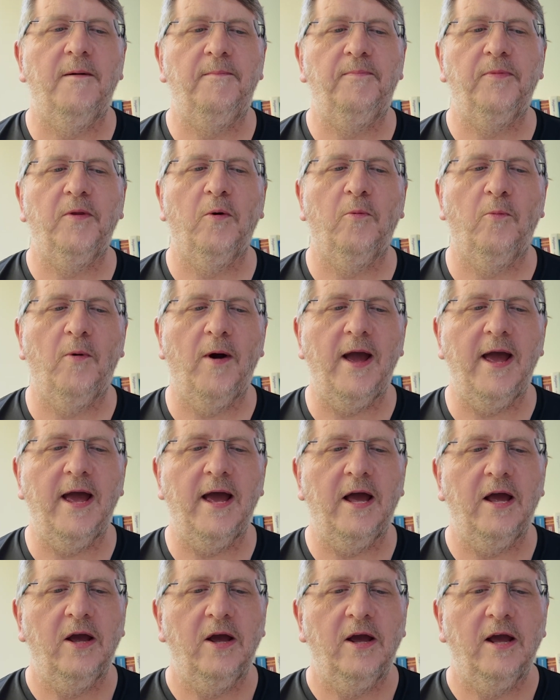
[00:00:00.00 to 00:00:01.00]

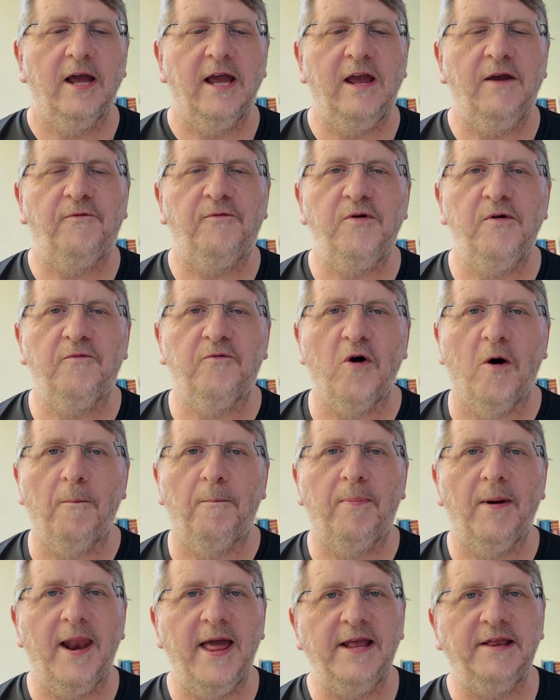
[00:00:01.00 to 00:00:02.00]
where if you've got
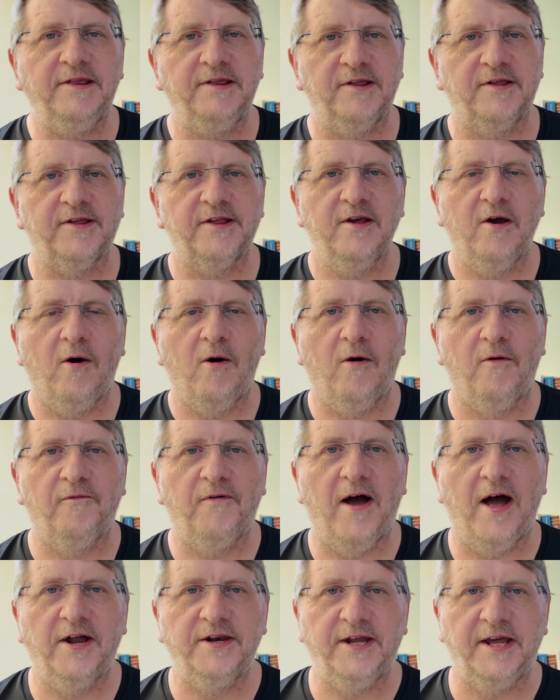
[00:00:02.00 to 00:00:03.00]
blends of
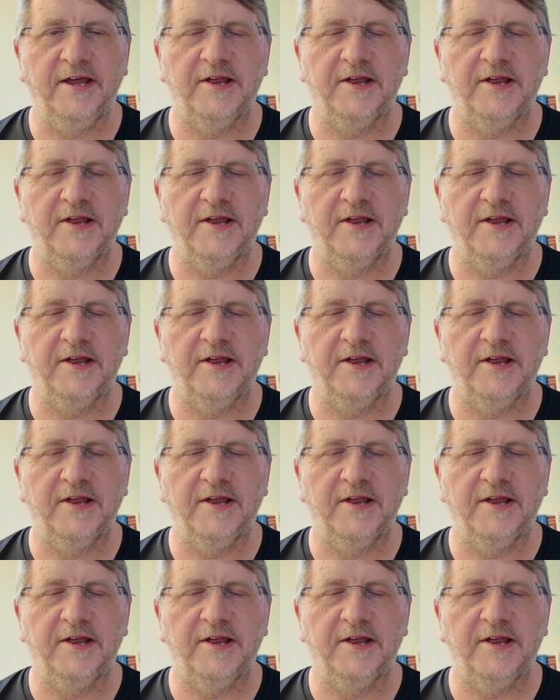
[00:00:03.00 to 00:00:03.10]
honey,